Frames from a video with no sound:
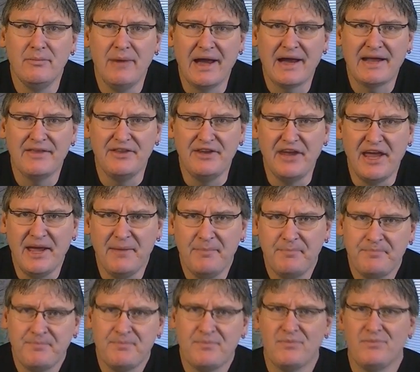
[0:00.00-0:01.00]
Back in the
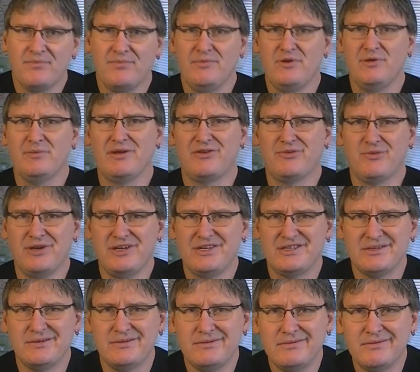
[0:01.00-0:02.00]
day, in my
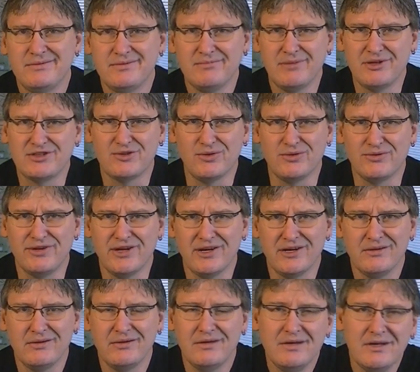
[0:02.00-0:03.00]
20s, much older
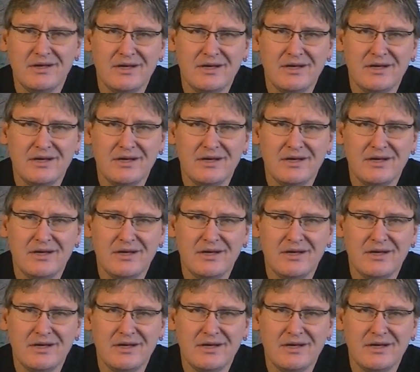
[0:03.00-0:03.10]
now,